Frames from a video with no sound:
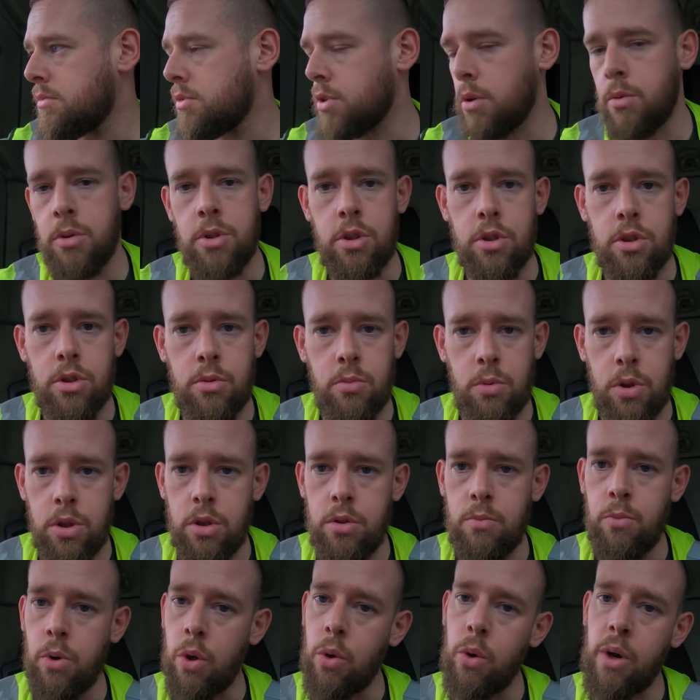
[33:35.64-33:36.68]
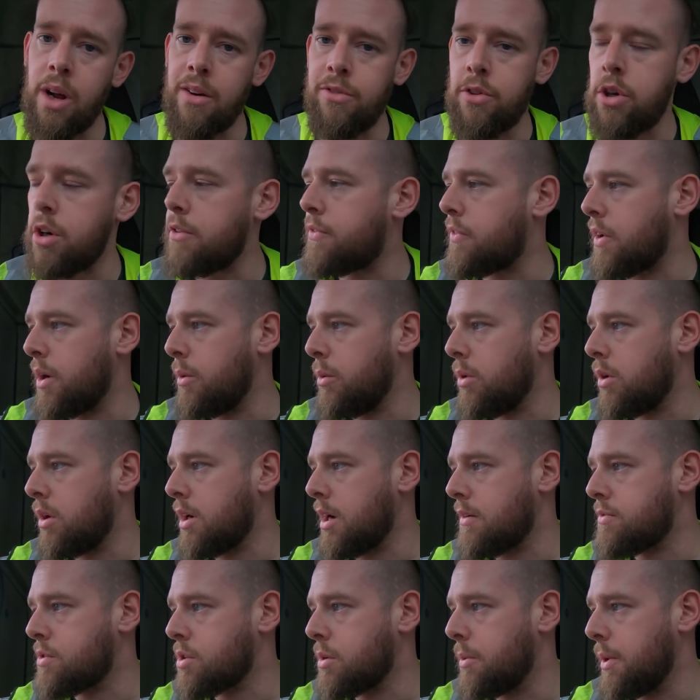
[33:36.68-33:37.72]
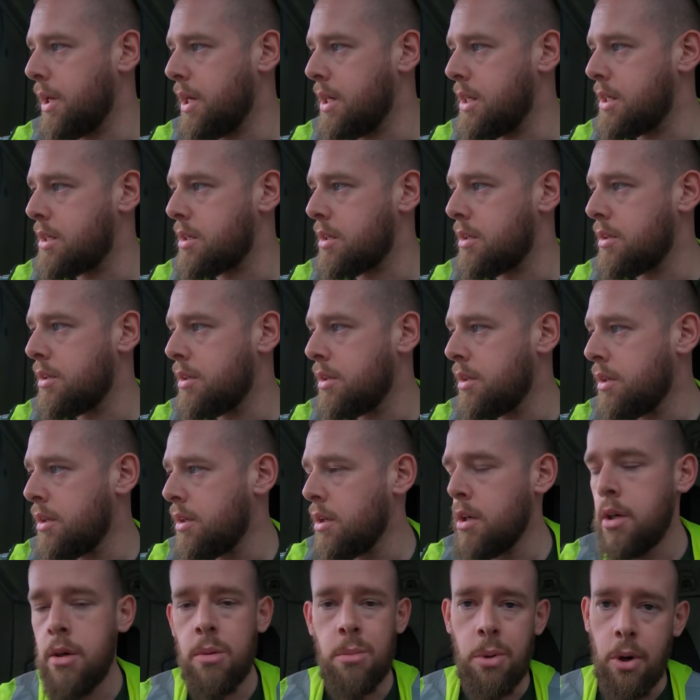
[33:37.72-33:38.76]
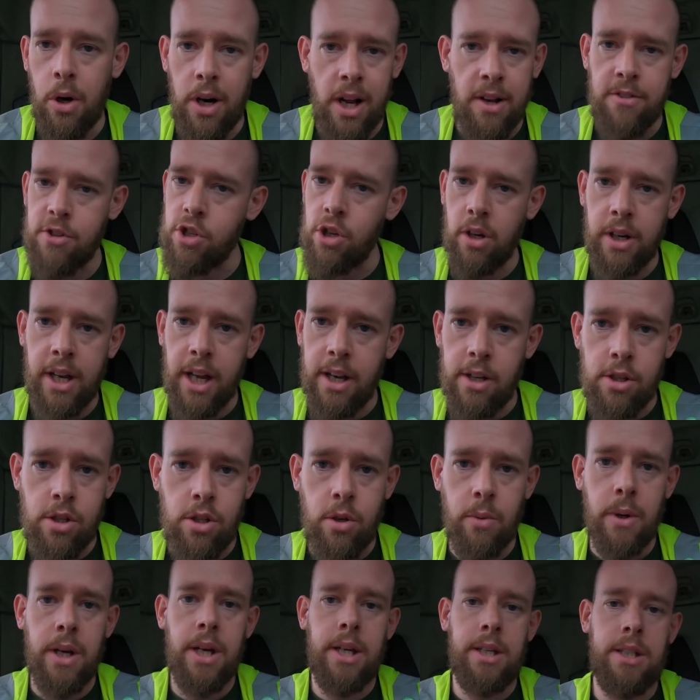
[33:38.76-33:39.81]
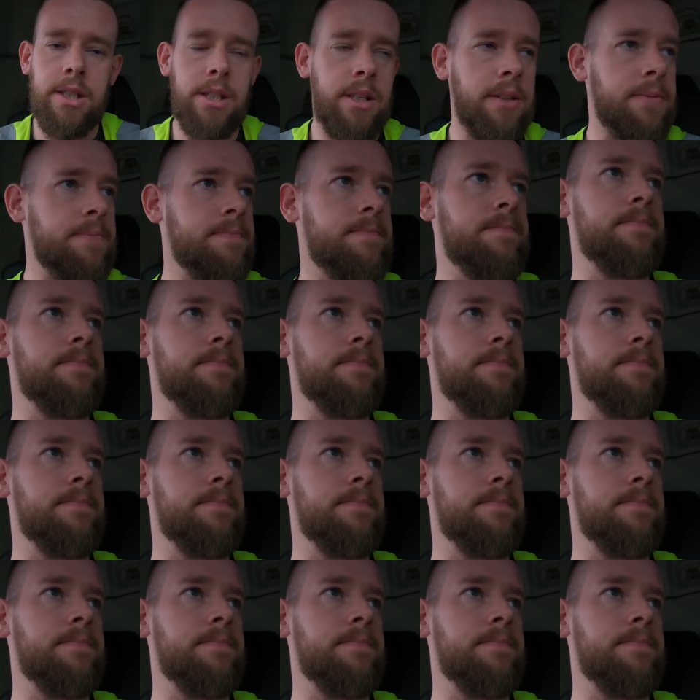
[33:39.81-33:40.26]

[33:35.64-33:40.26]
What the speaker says: So we're gonna have to go for it. We're gonna have to squeeze. We're gonna have to suck in and squeeze.